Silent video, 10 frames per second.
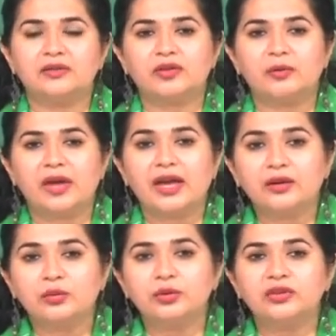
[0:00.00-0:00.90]
from
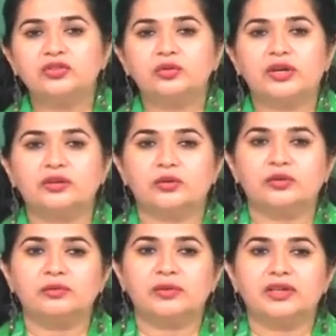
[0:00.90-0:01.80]
anguish to
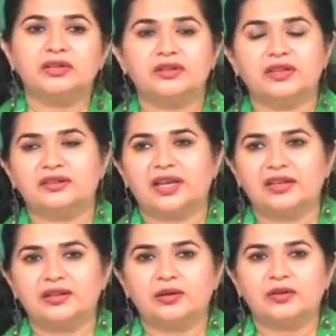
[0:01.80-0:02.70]
atonement in the
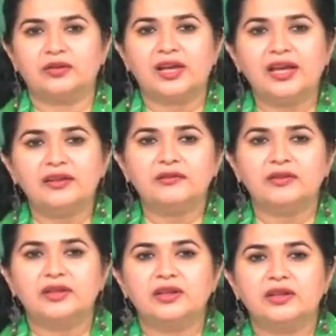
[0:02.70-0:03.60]
cycle of life,
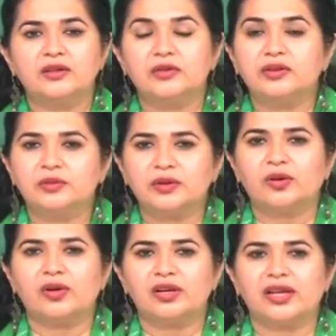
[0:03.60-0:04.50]
which we
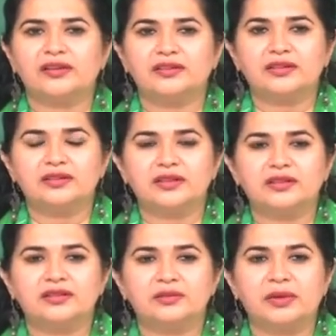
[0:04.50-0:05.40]
call
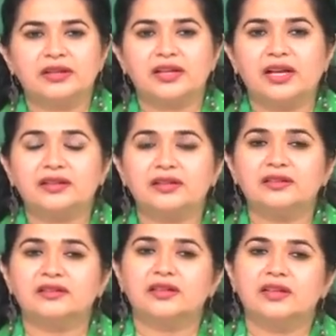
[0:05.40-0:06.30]
existence.
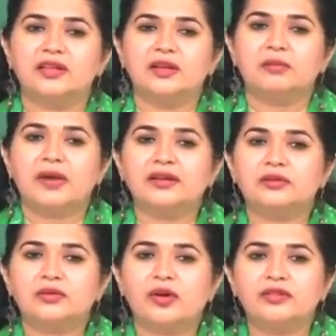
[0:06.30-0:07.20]
Bhandarkar's
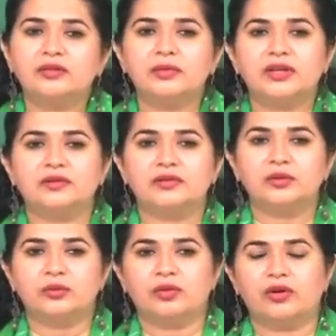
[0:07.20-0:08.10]
microcosmic
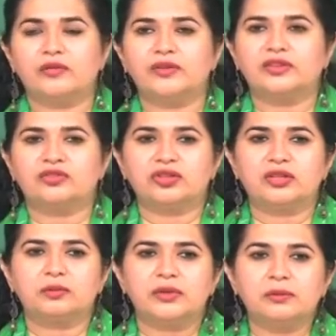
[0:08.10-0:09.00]
view of the
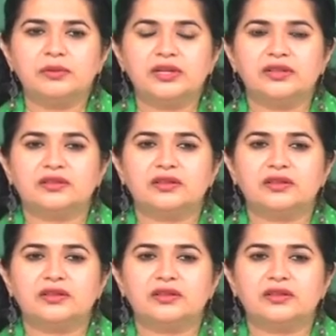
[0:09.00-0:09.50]
street people is